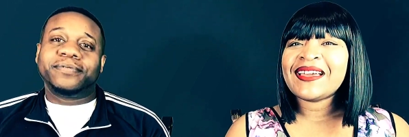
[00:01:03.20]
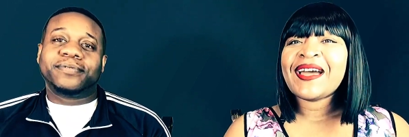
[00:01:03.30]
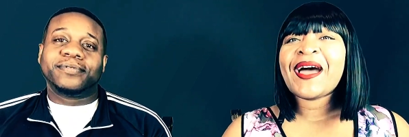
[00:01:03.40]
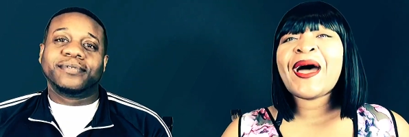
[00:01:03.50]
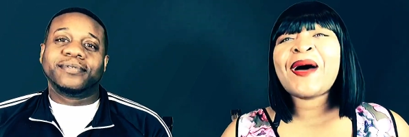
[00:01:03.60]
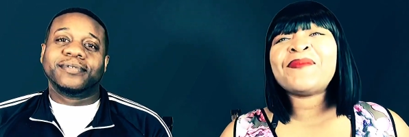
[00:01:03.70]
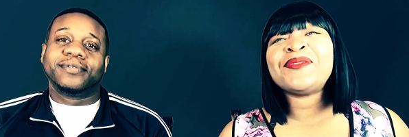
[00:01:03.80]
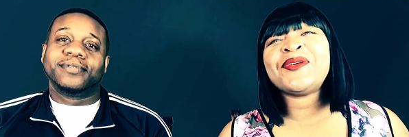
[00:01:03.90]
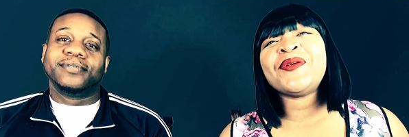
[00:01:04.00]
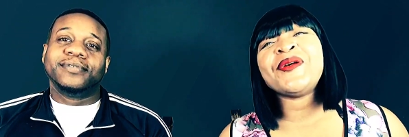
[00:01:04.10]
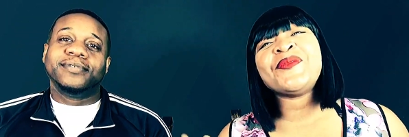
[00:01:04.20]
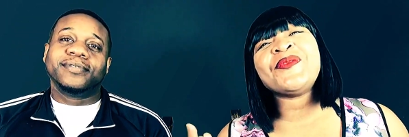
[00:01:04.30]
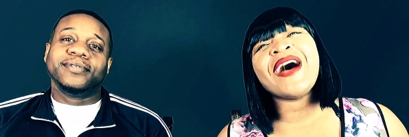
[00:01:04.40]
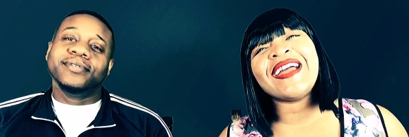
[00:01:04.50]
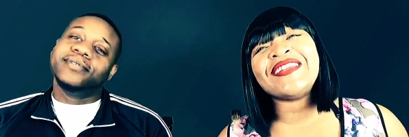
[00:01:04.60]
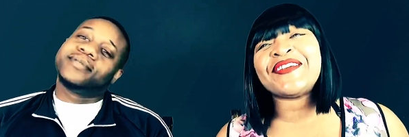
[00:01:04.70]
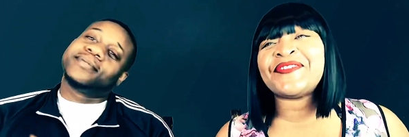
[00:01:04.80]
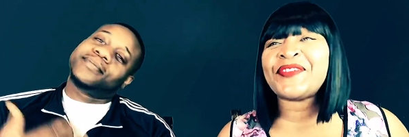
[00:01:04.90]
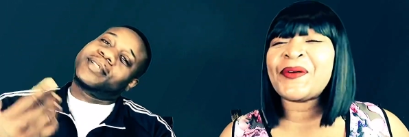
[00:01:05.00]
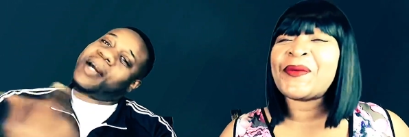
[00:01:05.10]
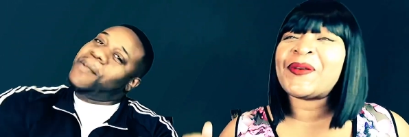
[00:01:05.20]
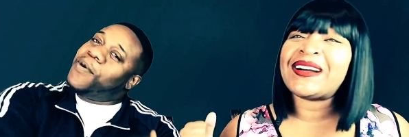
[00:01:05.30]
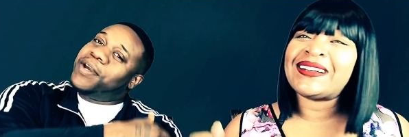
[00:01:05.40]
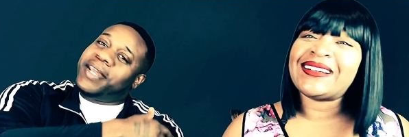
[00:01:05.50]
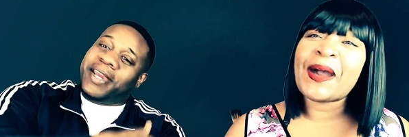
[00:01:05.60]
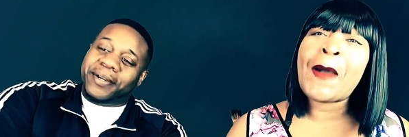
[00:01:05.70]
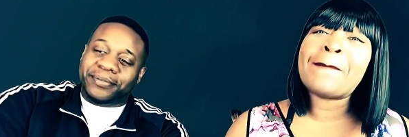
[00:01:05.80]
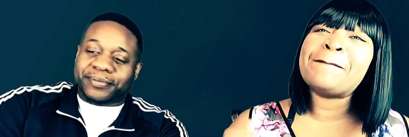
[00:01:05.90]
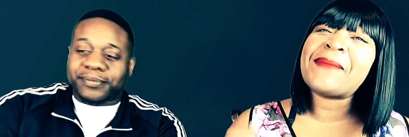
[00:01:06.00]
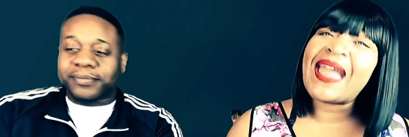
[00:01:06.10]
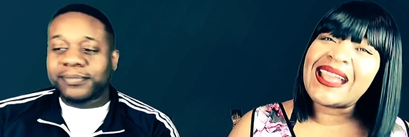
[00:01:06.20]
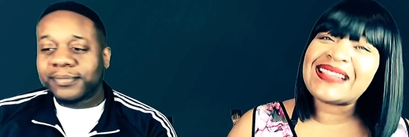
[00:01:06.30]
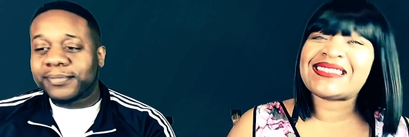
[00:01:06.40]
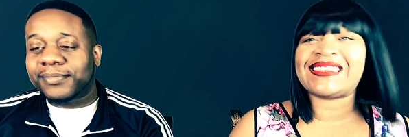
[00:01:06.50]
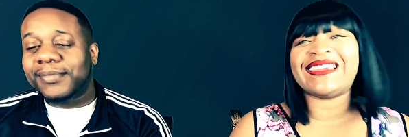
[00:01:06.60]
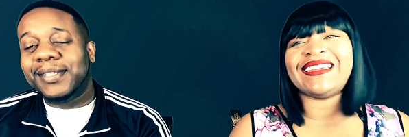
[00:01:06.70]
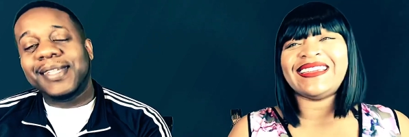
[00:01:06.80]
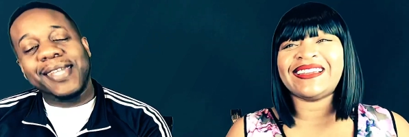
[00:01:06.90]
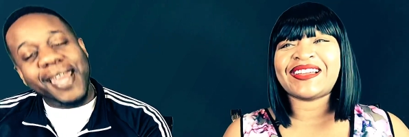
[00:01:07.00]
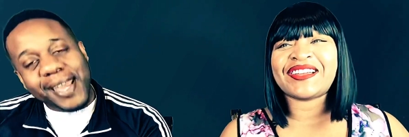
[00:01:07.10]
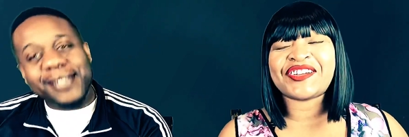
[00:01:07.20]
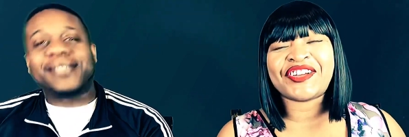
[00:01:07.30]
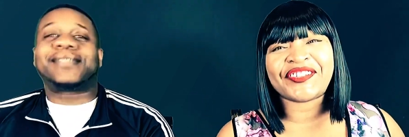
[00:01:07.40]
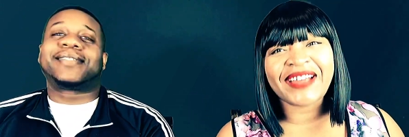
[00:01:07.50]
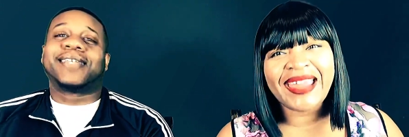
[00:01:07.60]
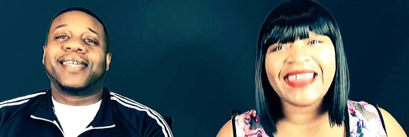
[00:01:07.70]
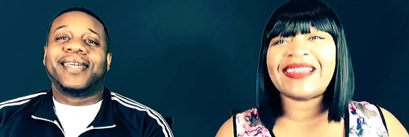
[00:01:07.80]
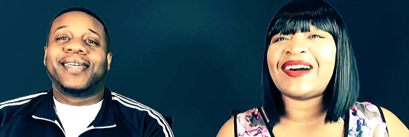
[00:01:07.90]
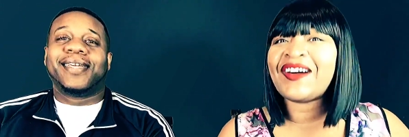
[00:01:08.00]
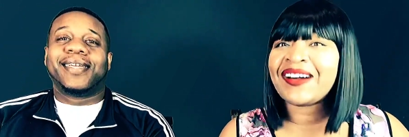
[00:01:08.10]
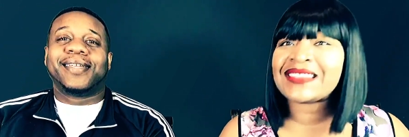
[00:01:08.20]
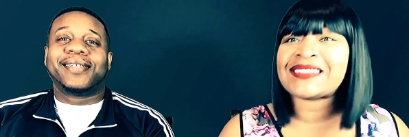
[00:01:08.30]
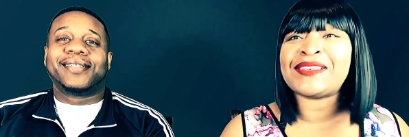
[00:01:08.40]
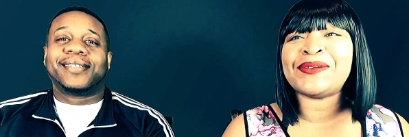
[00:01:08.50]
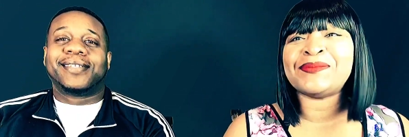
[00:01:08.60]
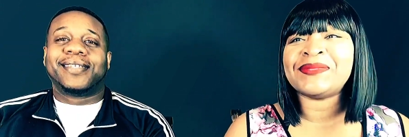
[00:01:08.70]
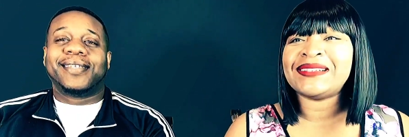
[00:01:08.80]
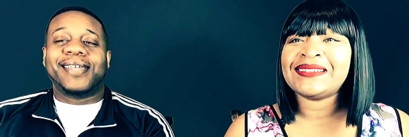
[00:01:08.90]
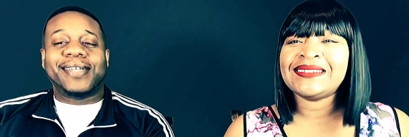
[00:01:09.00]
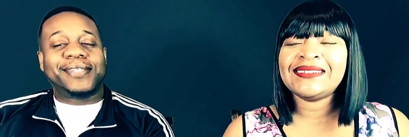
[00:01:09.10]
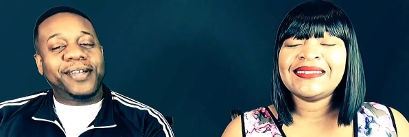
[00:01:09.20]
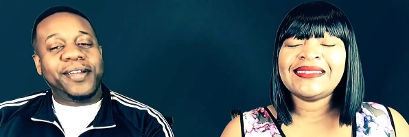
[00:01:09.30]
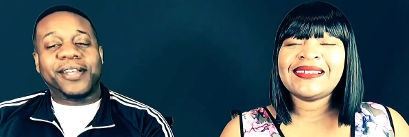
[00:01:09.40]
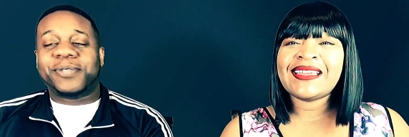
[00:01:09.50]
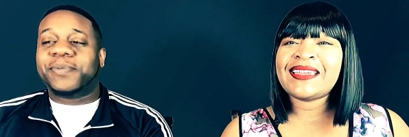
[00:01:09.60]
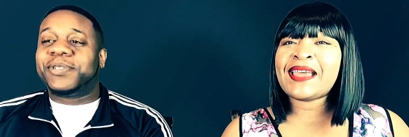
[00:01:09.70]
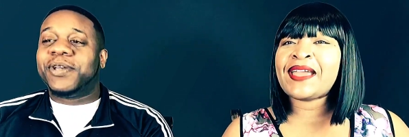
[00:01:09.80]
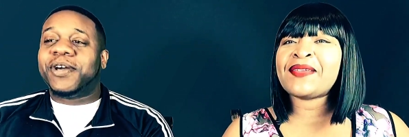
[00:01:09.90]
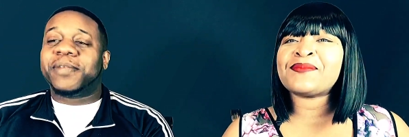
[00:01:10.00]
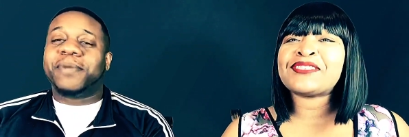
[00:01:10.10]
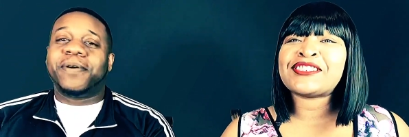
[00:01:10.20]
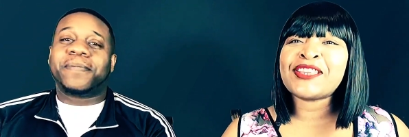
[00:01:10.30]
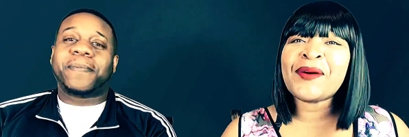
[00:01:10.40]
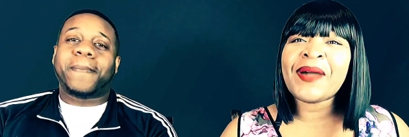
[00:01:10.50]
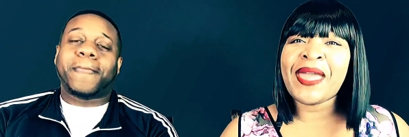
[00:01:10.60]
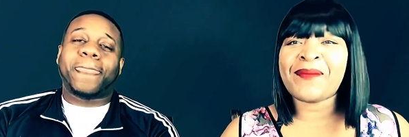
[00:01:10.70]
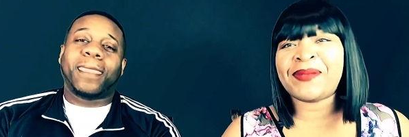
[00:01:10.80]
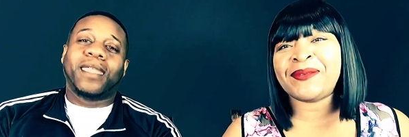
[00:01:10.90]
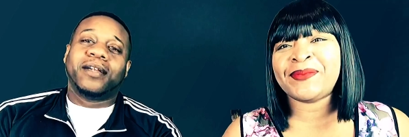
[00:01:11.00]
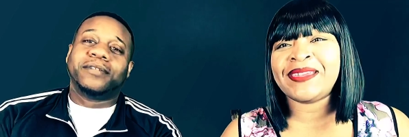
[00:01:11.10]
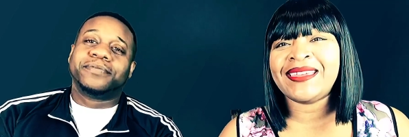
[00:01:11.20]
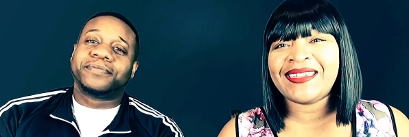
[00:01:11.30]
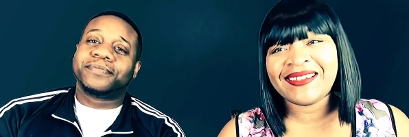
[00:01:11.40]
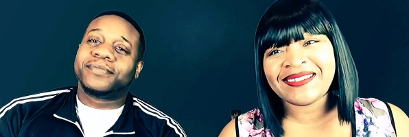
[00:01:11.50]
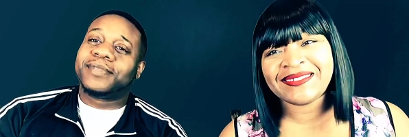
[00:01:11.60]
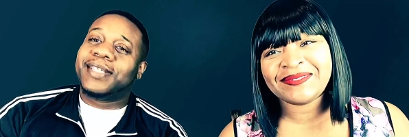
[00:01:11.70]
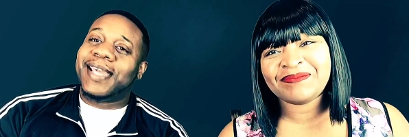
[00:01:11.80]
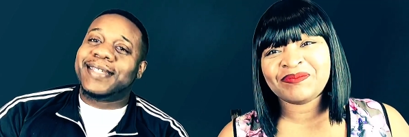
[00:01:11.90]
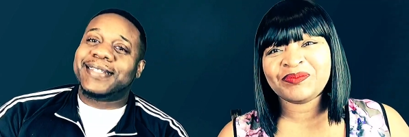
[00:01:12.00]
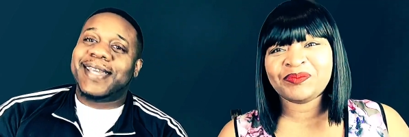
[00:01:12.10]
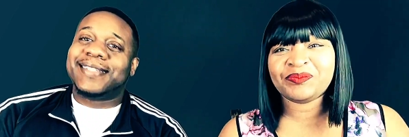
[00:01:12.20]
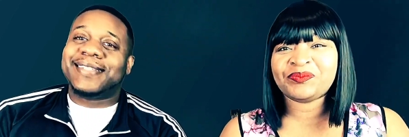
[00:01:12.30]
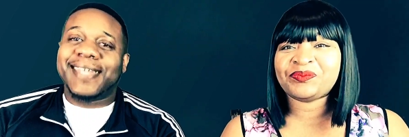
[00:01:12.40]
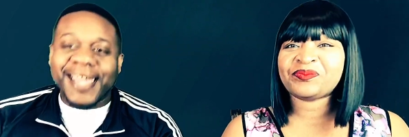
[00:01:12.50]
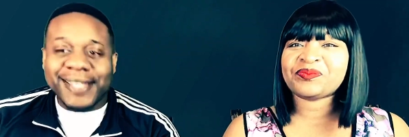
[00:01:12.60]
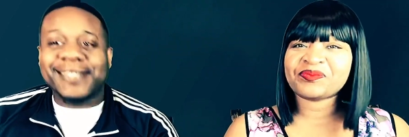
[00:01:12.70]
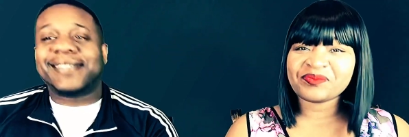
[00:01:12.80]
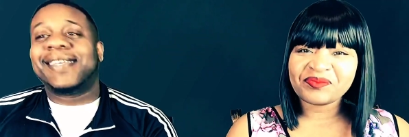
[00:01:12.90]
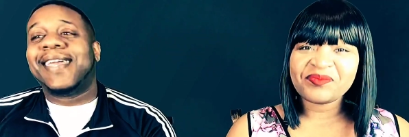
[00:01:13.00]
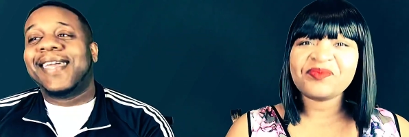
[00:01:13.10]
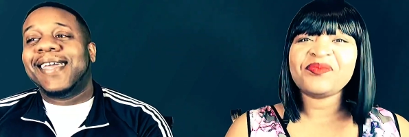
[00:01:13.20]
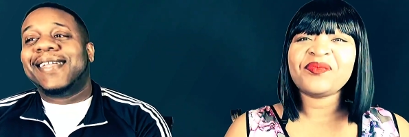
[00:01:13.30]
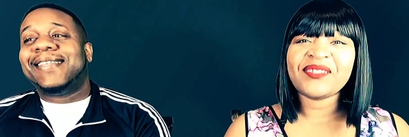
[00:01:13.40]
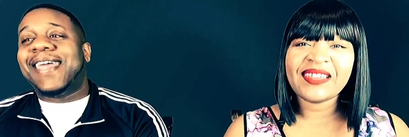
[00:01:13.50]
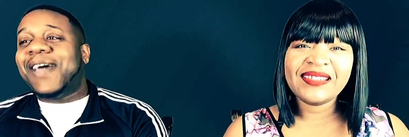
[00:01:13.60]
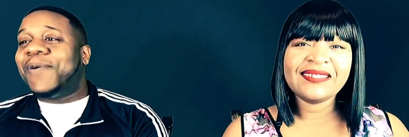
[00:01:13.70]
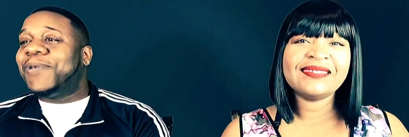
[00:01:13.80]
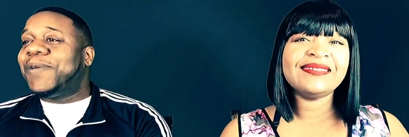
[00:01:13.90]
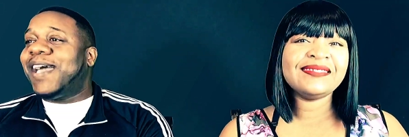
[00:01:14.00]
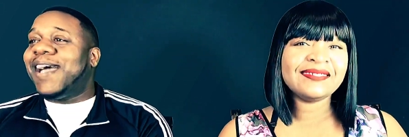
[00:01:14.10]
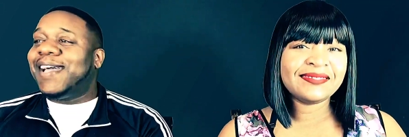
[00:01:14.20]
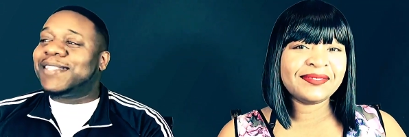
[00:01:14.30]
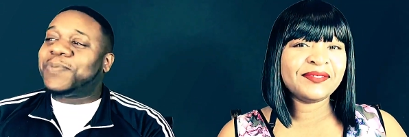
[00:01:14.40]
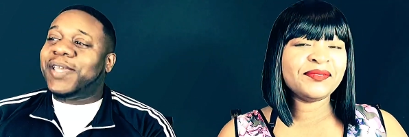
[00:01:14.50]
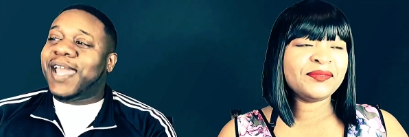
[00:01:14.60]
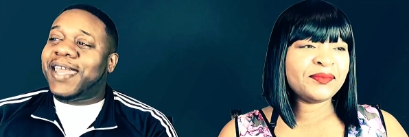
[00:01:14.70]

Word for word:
Speaker 1: I'm doing wonderful. Come on now. Amazing. Yes. Great. Awesome.
Speaker 2: Yes, sir. and i am about. so
Speaker 1: happy to be here.
Speaker 2: Yes, yes, yes. Now, you guys, we got